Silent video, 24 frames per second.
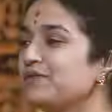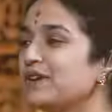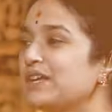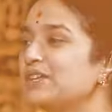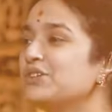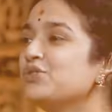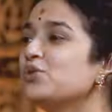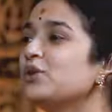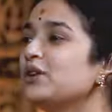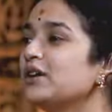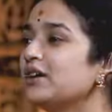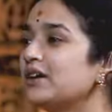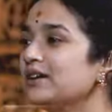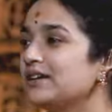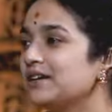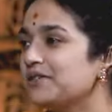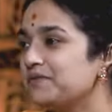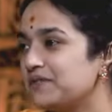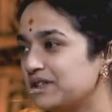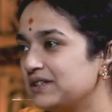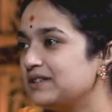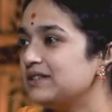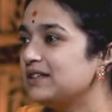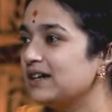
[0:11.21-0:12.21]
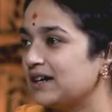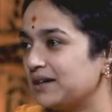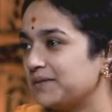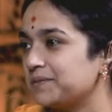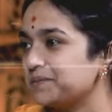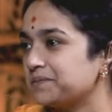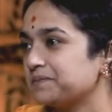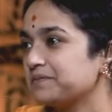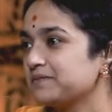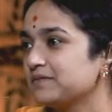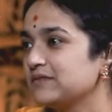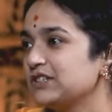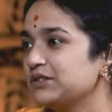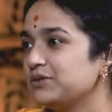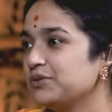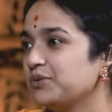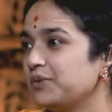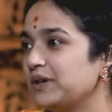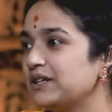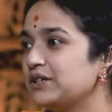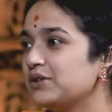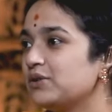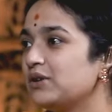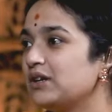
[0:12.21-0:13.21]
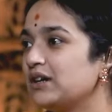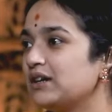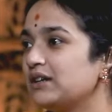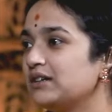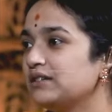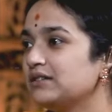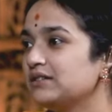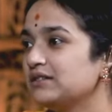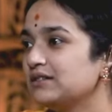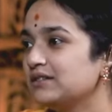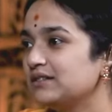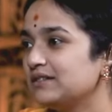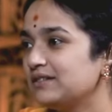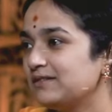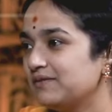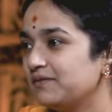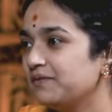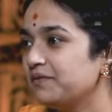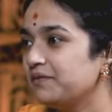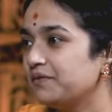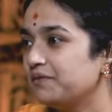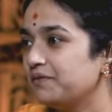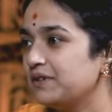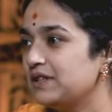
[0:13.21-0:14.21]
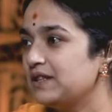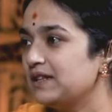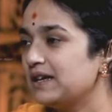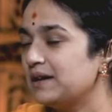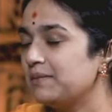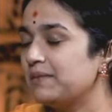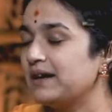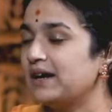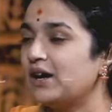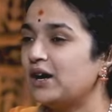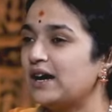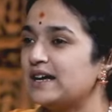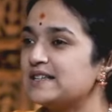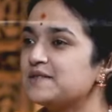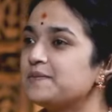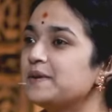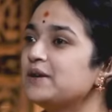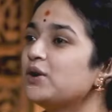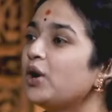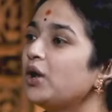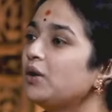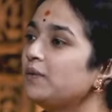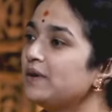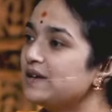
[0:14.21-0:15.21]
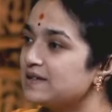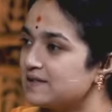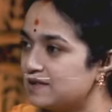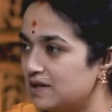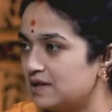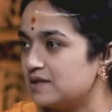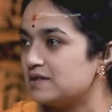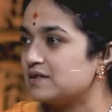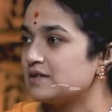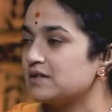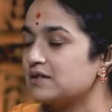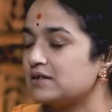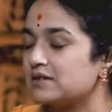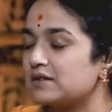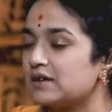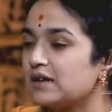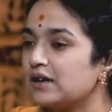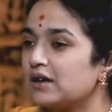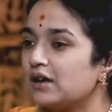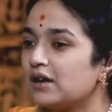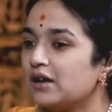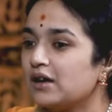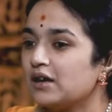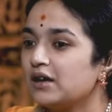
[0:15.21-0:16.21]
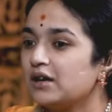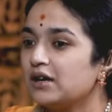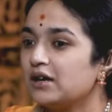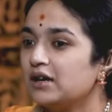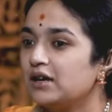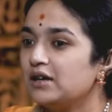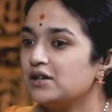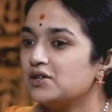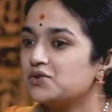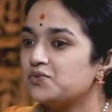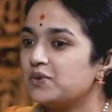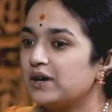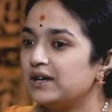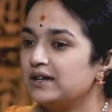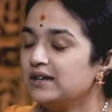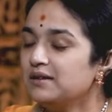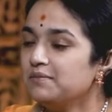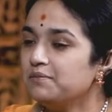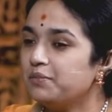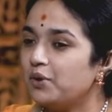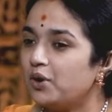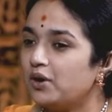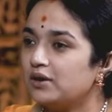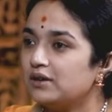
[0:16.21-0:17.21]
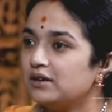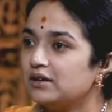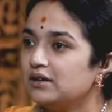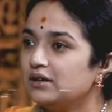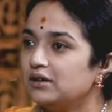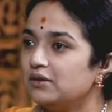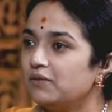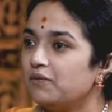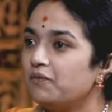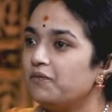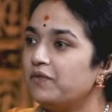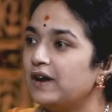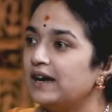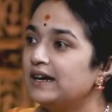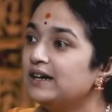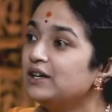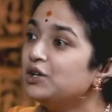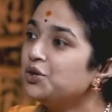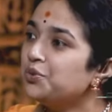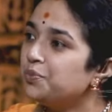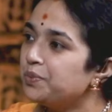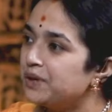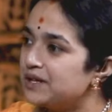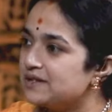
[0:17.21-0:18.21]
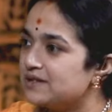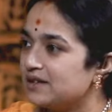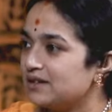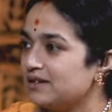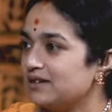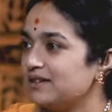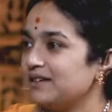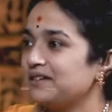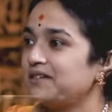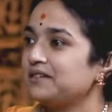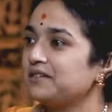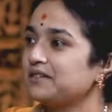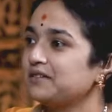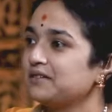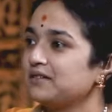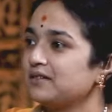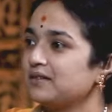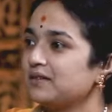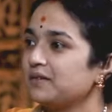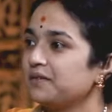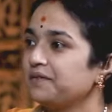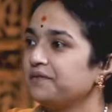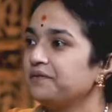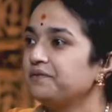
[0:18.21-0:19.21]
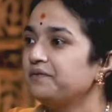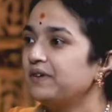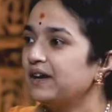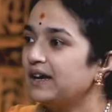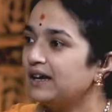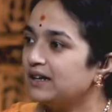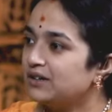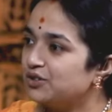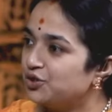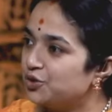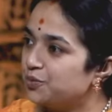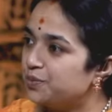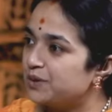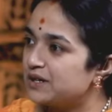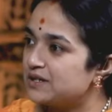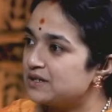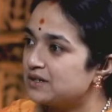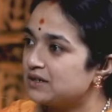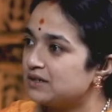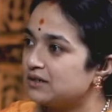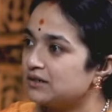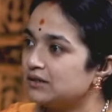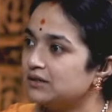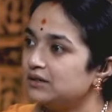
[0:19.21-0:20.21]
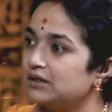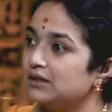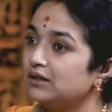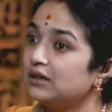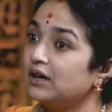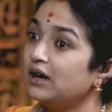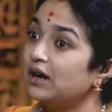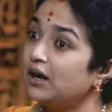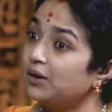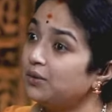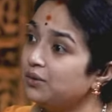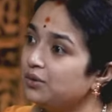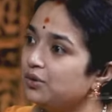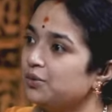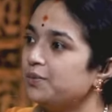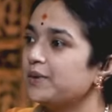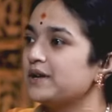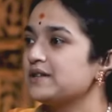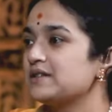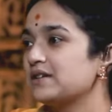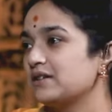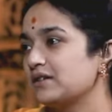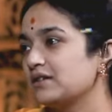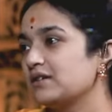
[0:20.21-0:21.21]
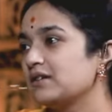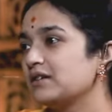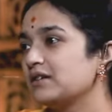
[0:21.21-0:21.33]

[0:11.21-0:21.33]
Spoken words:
you learn a Vidya, when you learn Vidya, my husband always says this. It is very important when to present it, where to present it and how to present it.